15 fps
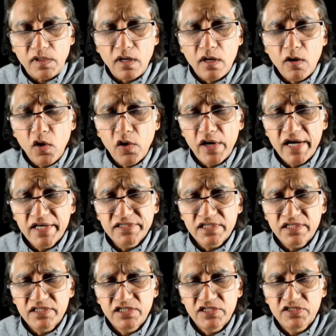God
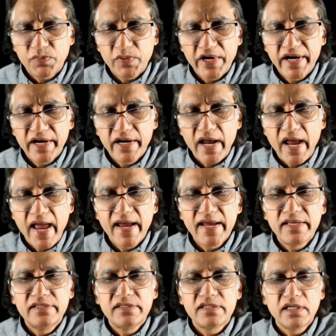answers his prayer
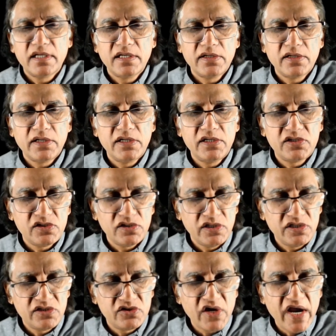and
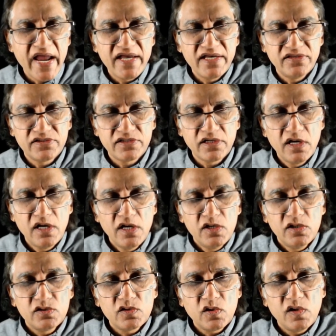it rains.
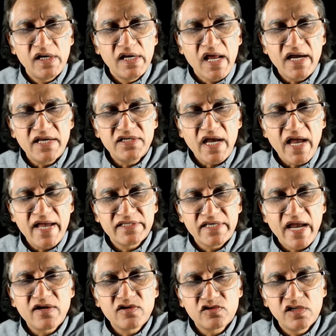So Elijah has
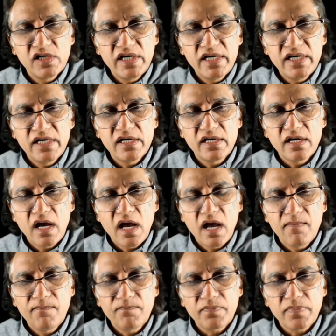actually
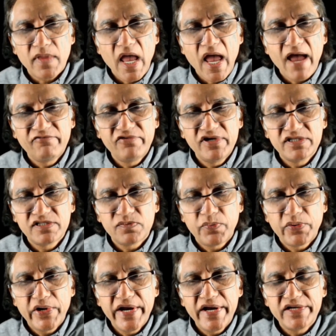have his
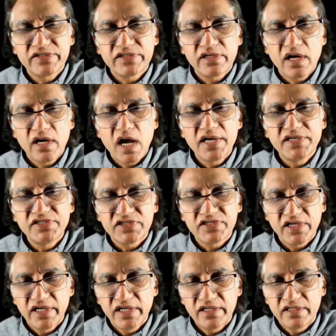prayers
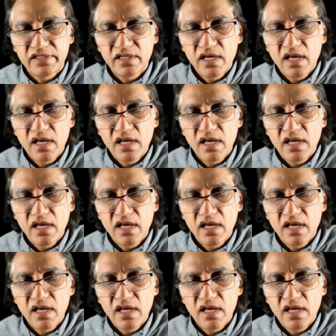answered